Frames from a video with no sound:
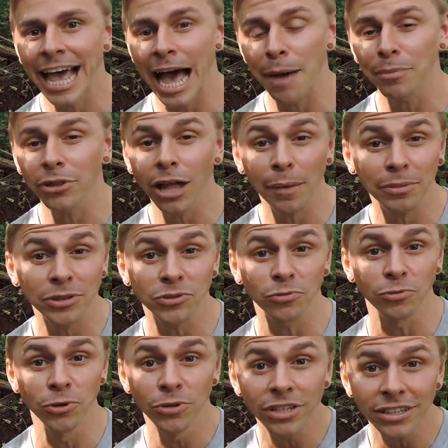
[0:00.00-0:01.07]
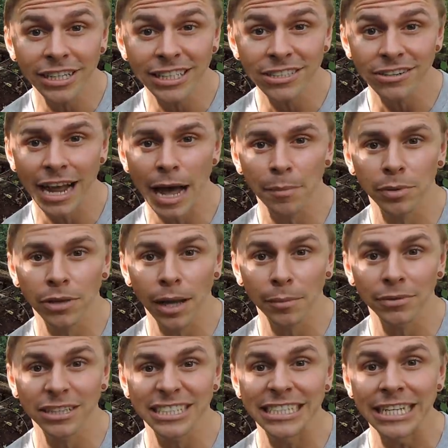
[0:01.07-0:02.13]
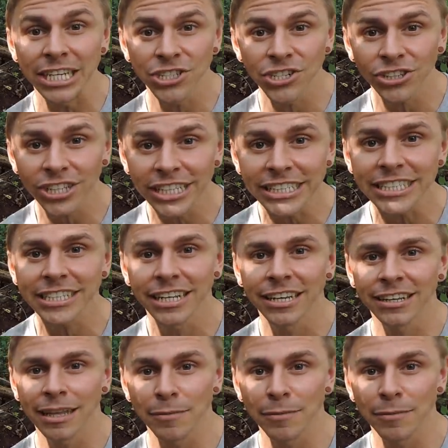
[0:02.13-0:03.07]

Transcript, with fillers: Hapalopilus rutilans or Hapalopilus nidulans,